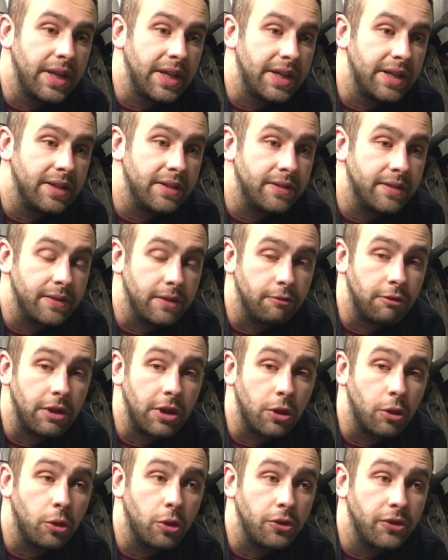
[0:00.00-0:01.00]
is the
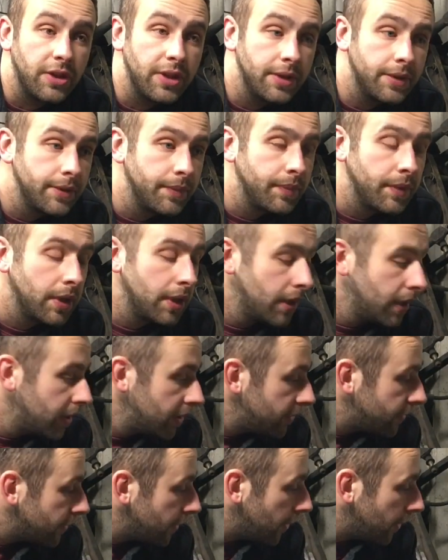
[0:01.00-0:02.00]
rear quarter.
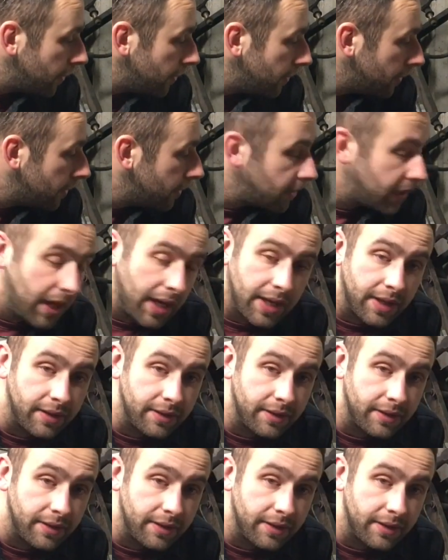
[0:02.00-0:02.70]
So yeah,